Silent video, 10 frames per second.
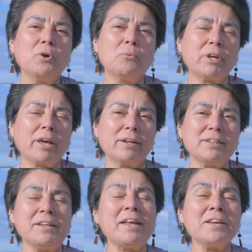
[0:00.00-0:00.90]
we
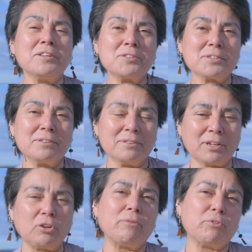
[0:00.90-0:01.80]
can enhance
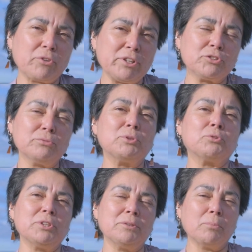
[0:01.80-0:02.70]
the collaboration
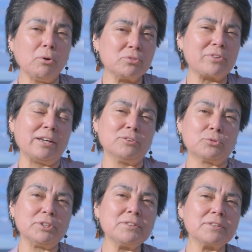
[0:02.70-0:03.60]
between both
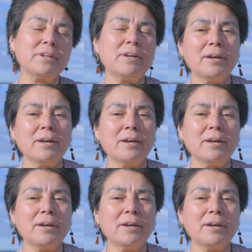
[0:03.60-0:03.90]
countries,